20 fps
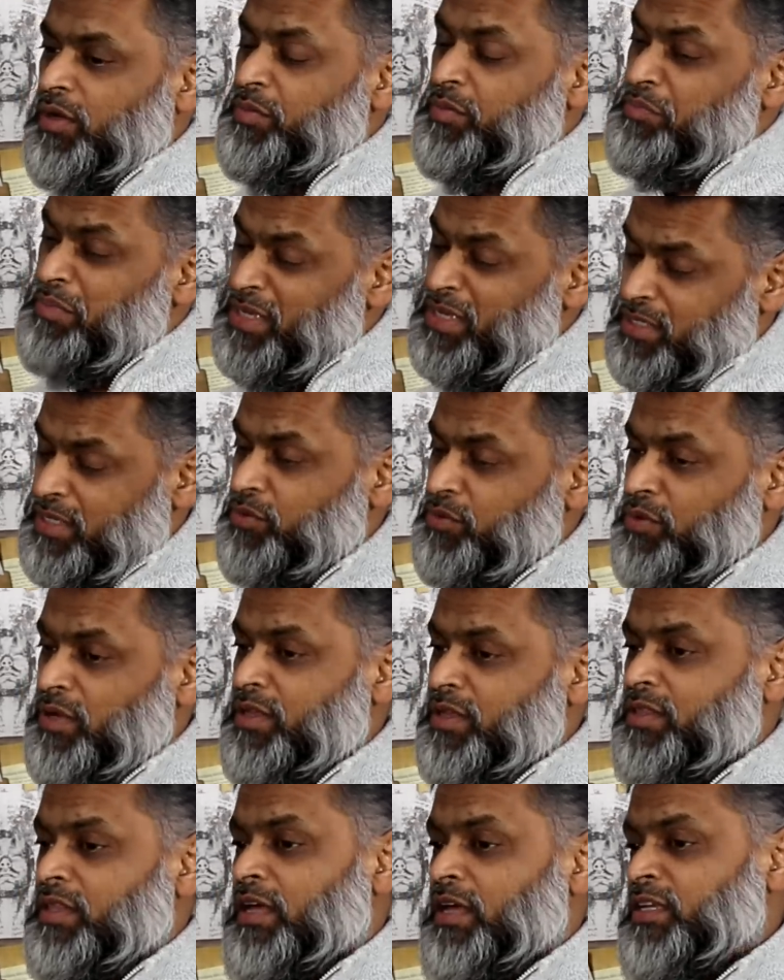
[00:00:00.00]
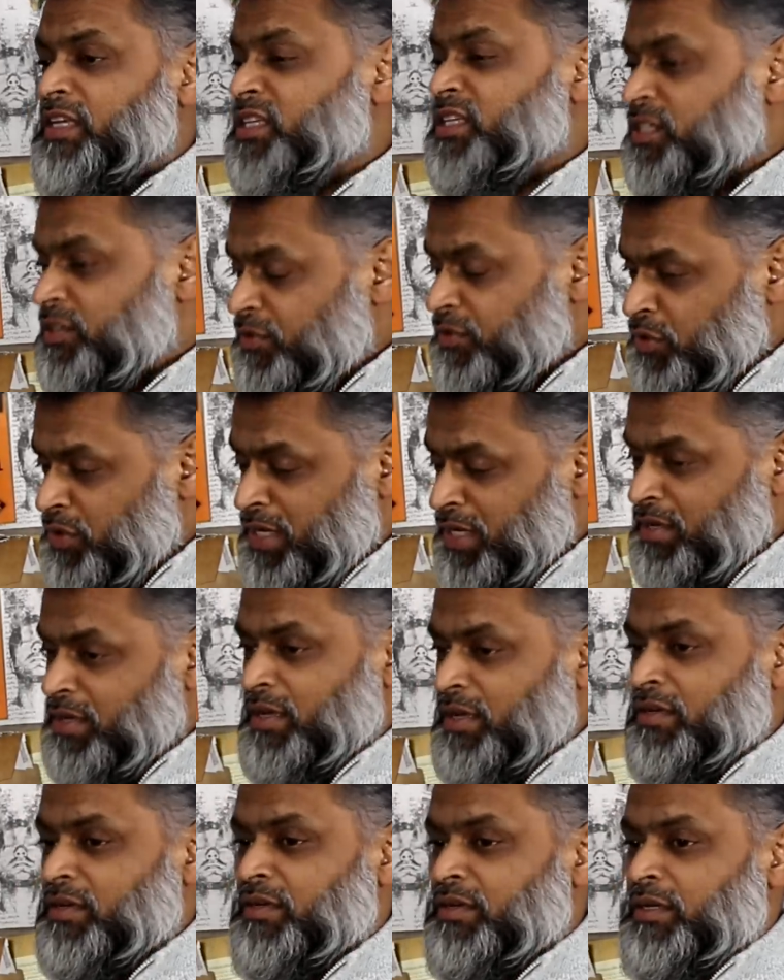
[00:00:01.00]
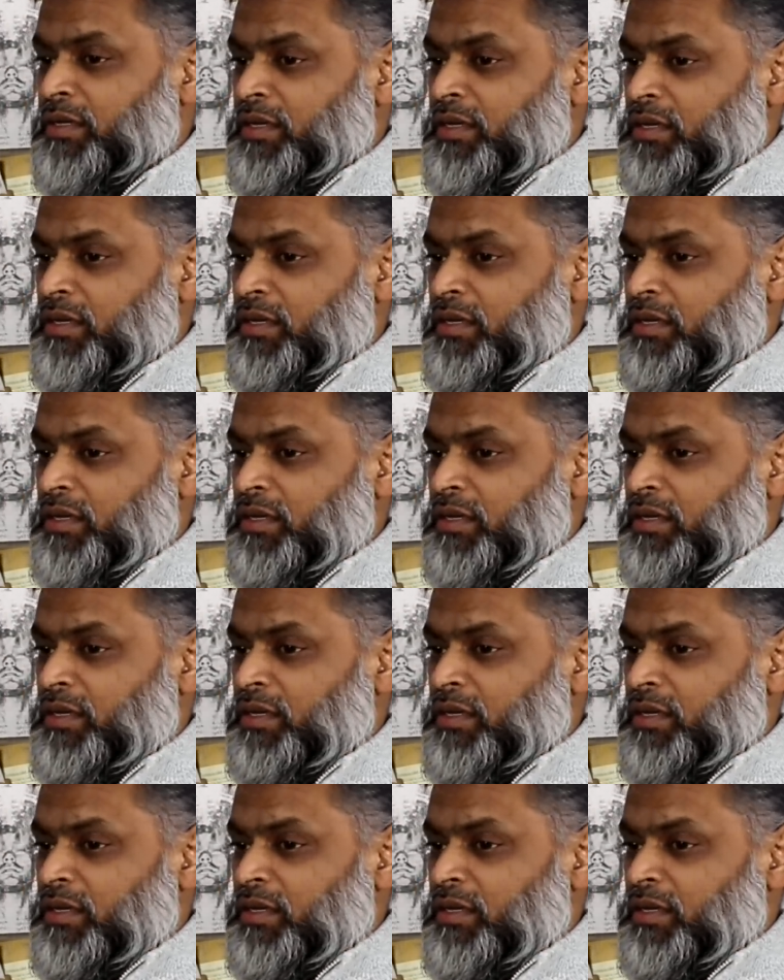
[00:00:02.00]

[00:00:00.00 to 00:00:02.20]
meeting with and interviewing and